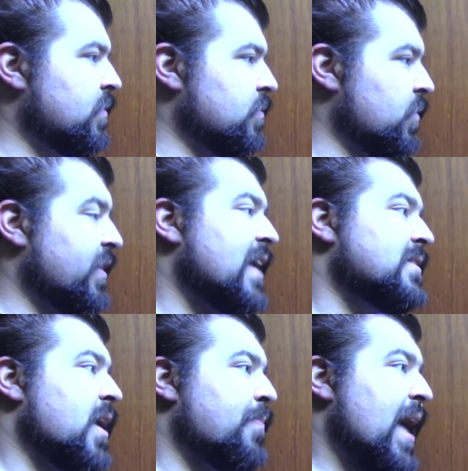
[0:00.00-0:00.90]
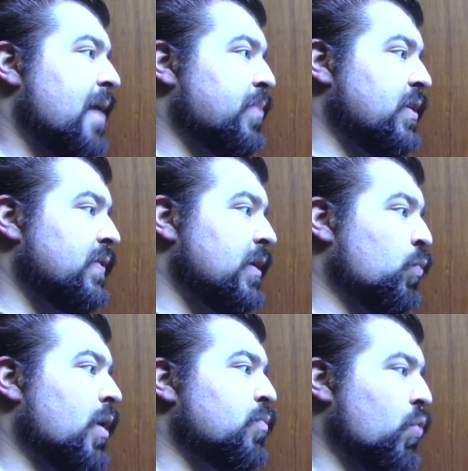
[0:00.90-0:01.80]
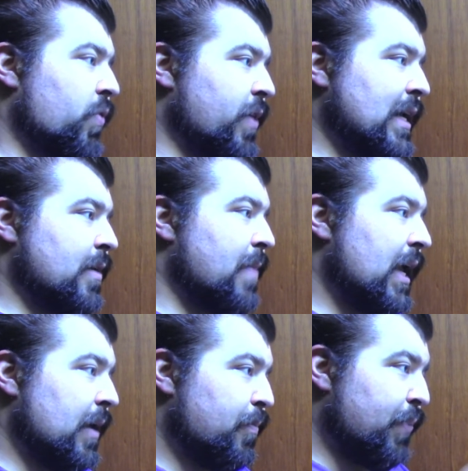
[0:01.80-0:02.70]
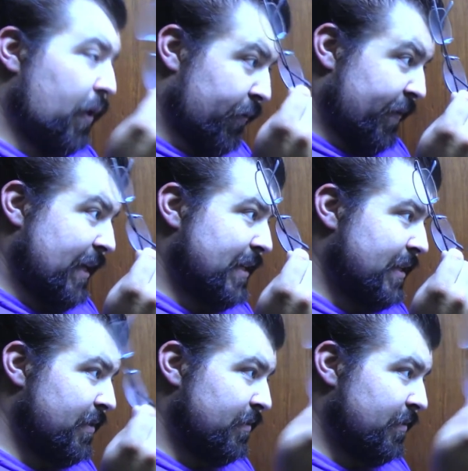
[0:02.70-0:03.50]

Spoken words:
Well, that's not bad, but you need one more thing to make it perfect.